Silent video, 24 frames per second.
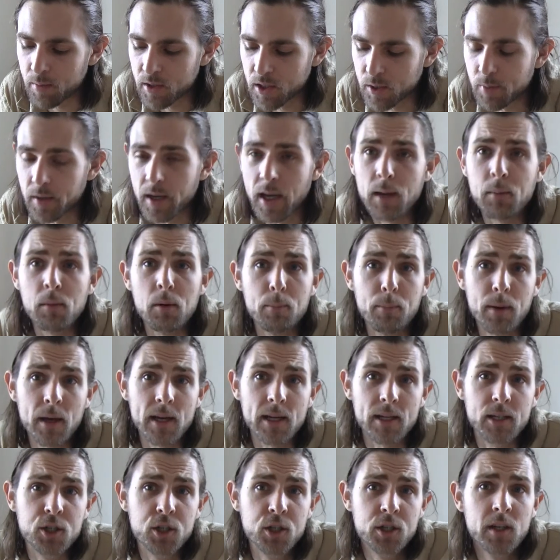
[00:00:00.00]
much became a
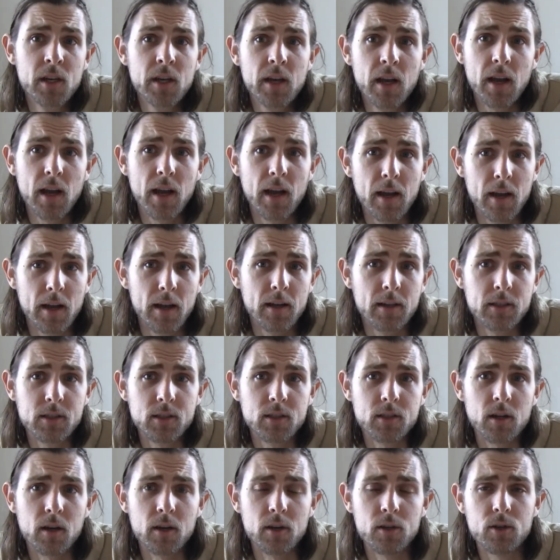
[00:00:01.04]
bitch and
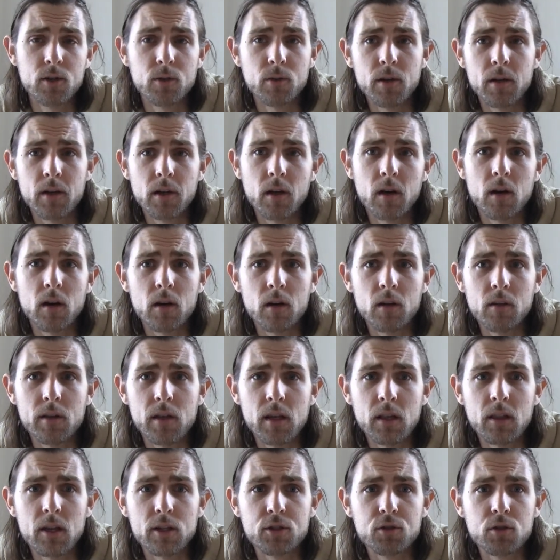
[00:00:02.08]
started doing all the
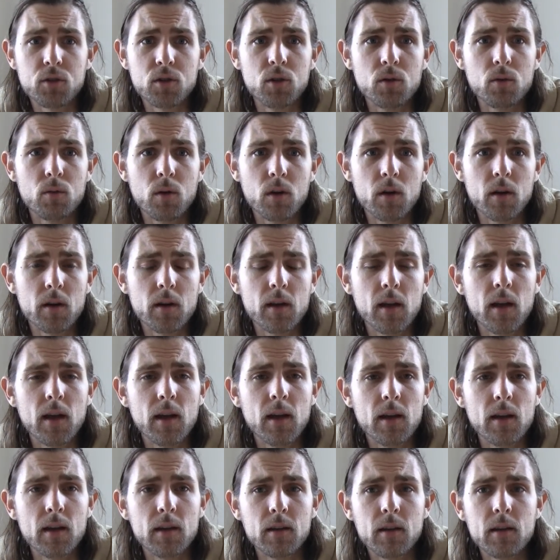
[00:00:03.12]
electrical work
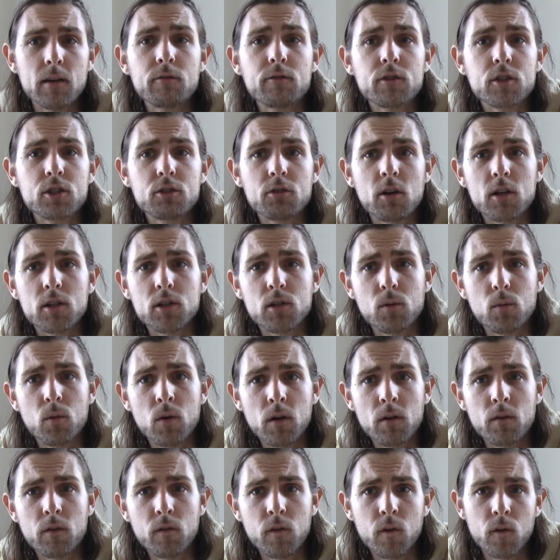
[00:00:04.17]
and infrastructure
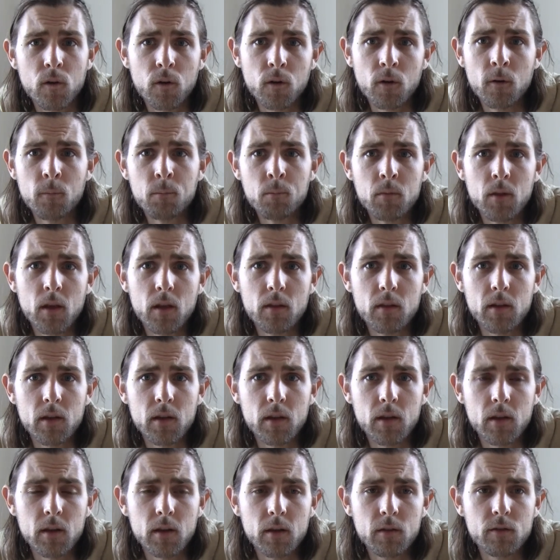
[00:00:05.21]
work for
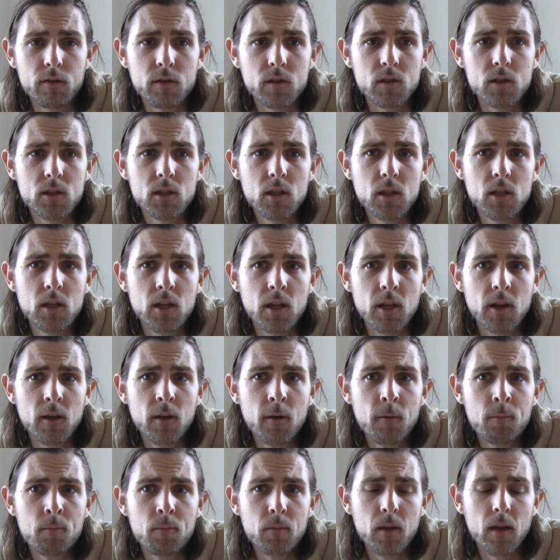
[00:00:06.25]
the facility.
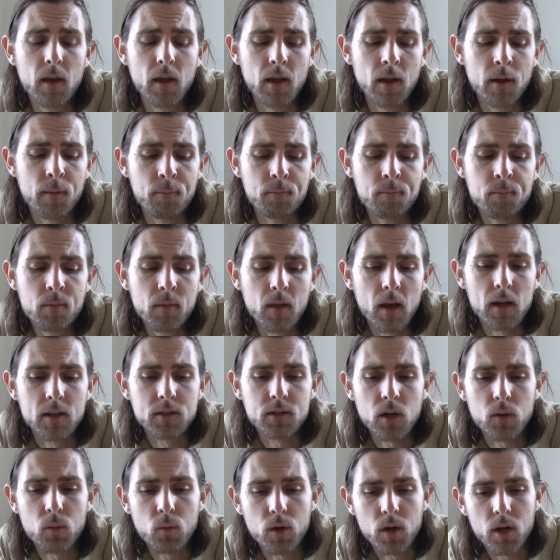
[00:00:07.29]
And I
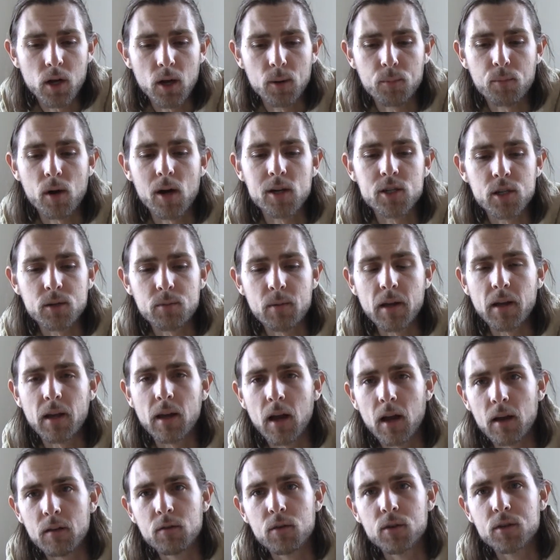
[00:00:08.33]
started working on a project making
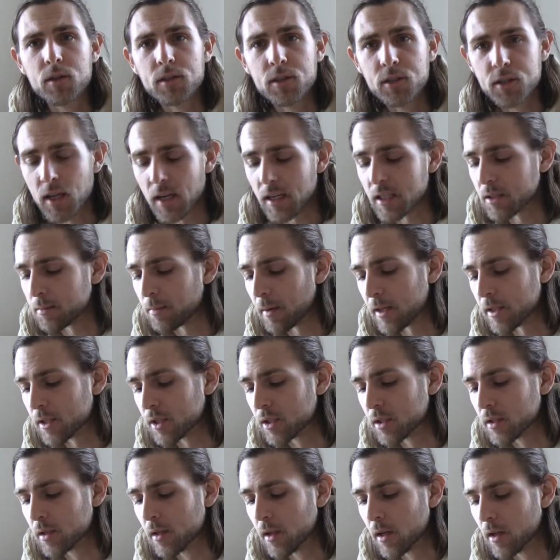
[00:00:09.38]
high voltage test
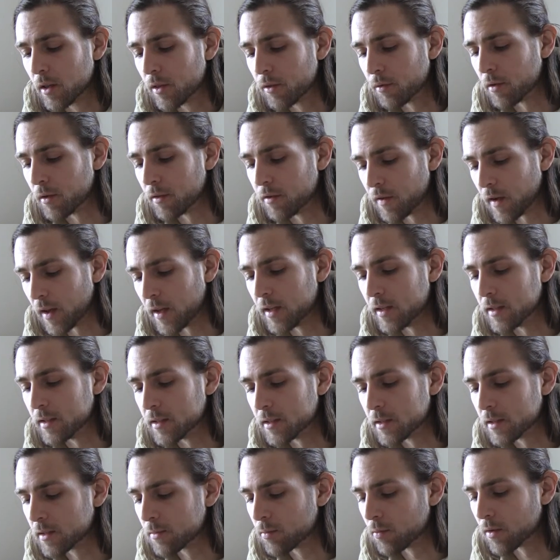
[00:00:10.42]
bench three
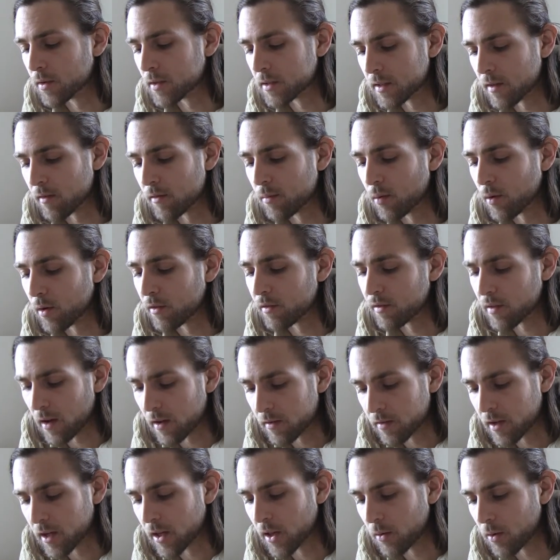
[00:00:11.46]
phase with a
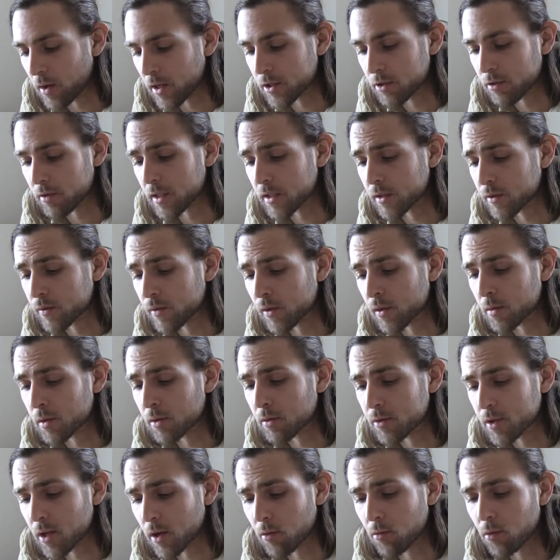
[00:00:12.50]
7.5 kilowatt transformer,
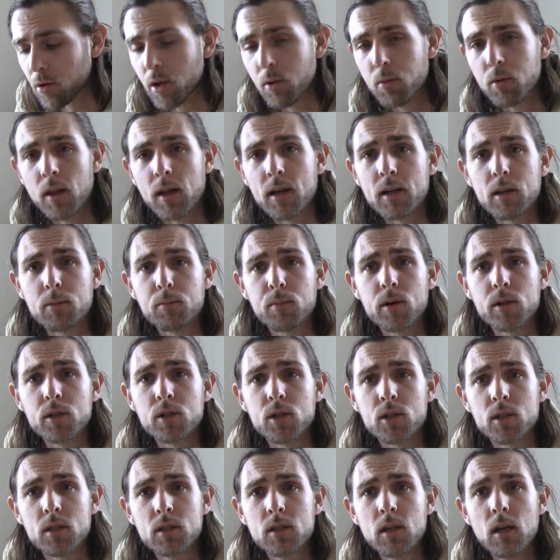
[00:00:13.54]
which I really would like to
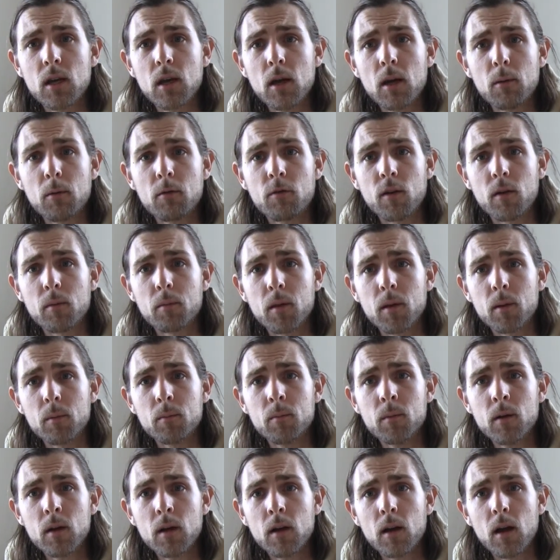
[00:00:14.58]
purchase from them
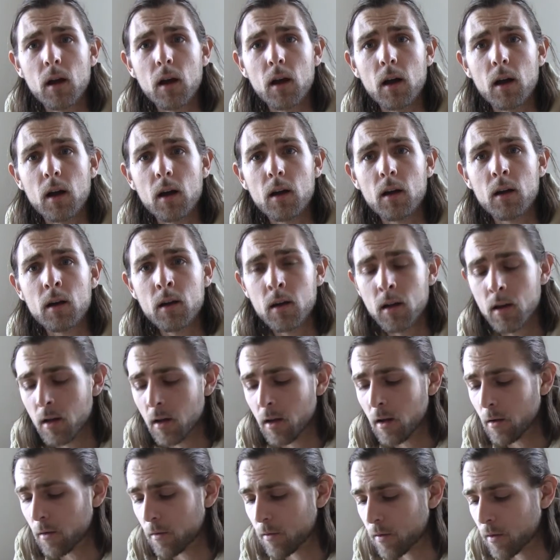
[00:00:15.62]
uh,
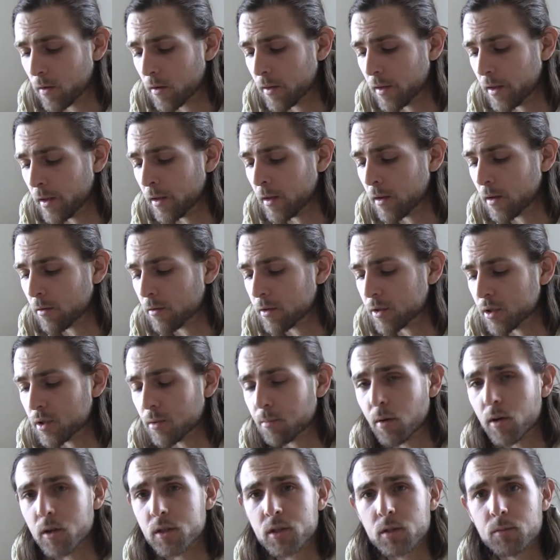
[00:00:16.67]
for the original
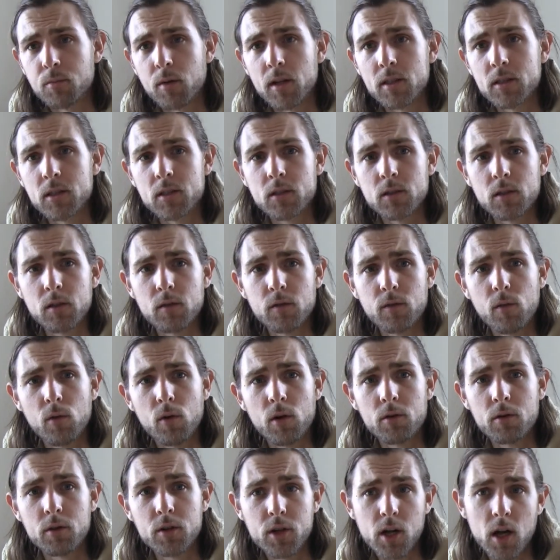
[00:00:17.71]
purchasing price of
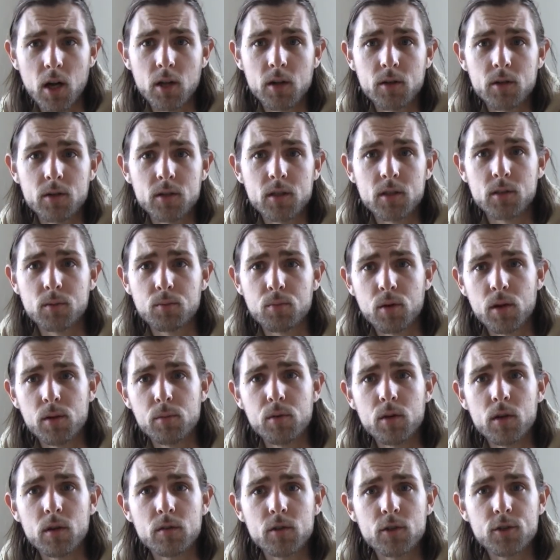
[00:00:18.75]
$400. It's a pretty
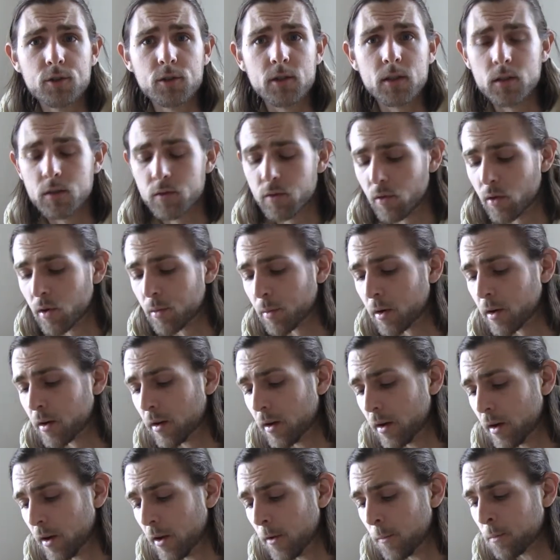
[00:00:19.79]
beautiful transformer,
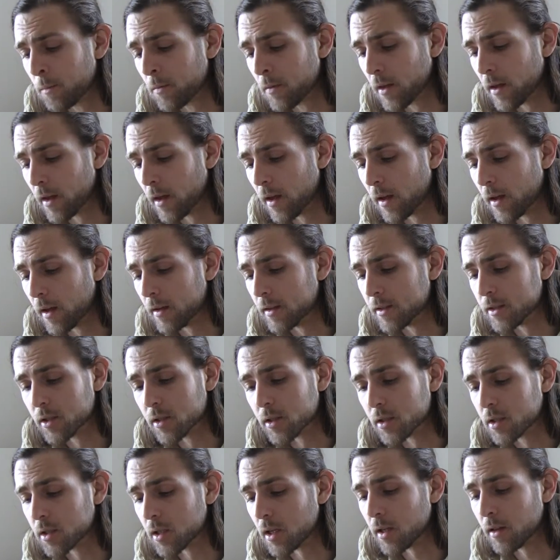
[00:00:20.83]
and it's
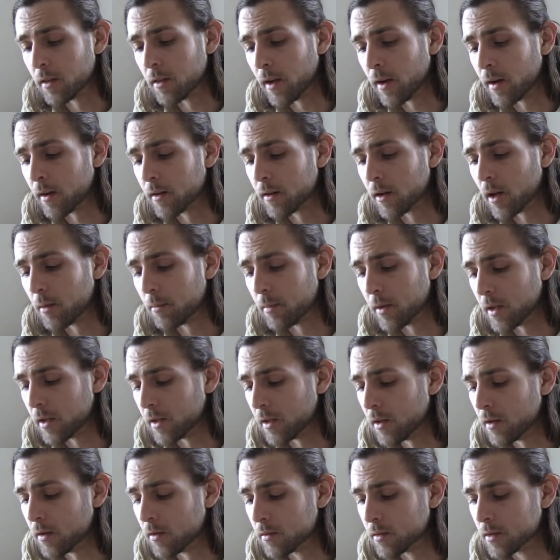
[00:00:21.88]
just sitting there, not being
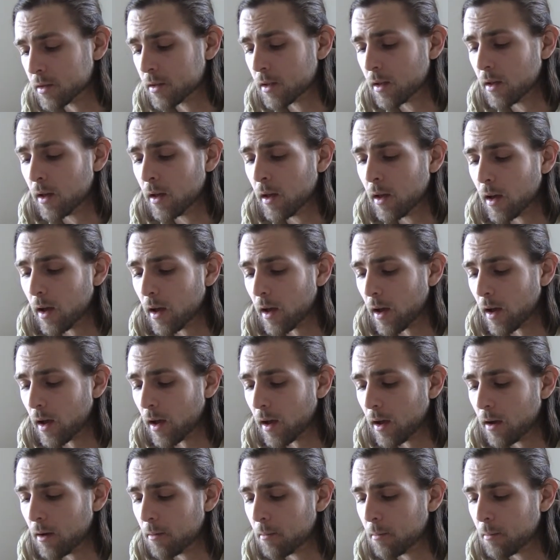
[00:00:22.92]
used.
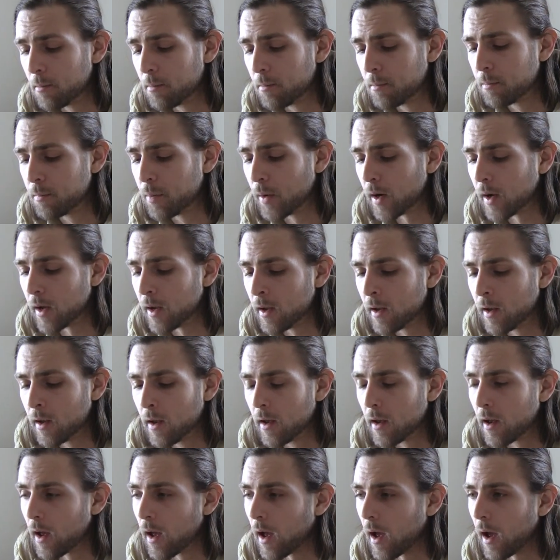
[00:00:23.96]
Uh, but
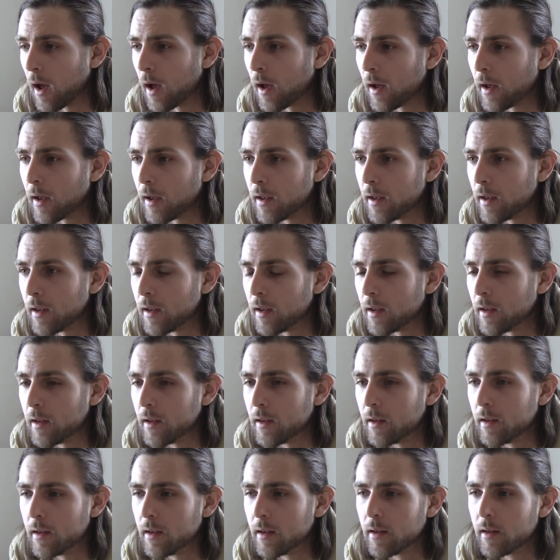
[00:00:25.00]

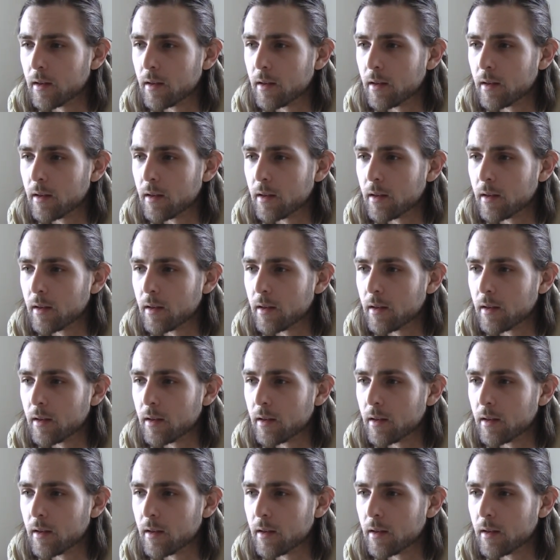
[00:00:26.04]
I,